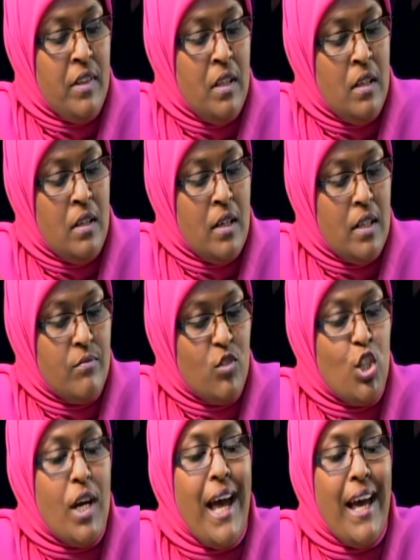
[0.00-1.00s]
the
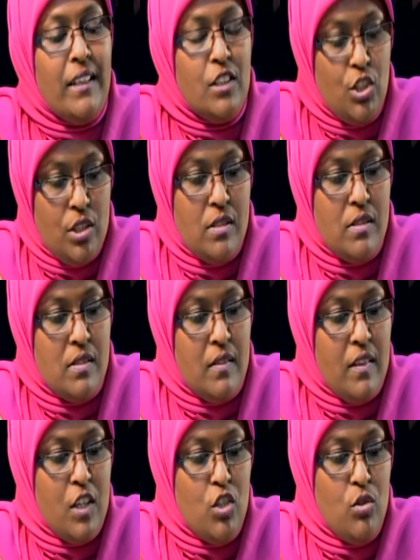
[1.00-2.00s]
challenges
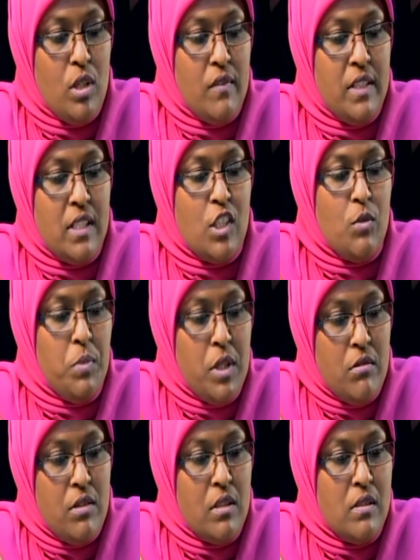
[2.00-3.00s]
that you have
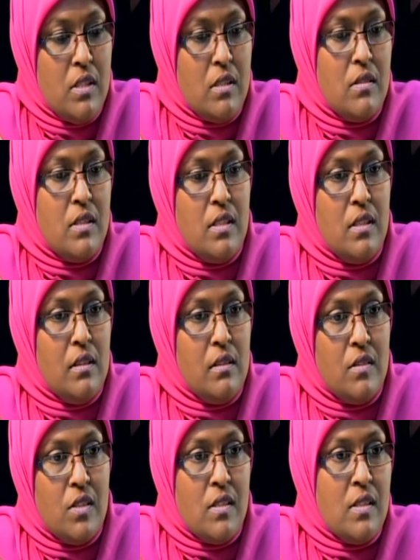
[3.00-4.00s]
experienced and seen
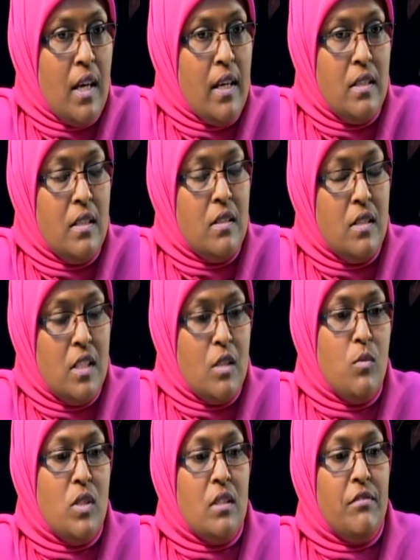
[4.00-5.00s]
in society in
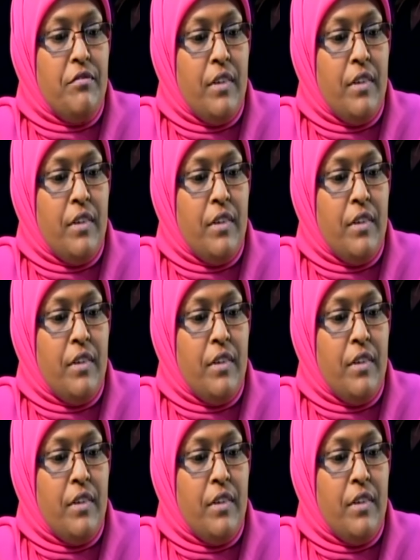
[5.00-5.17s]
terms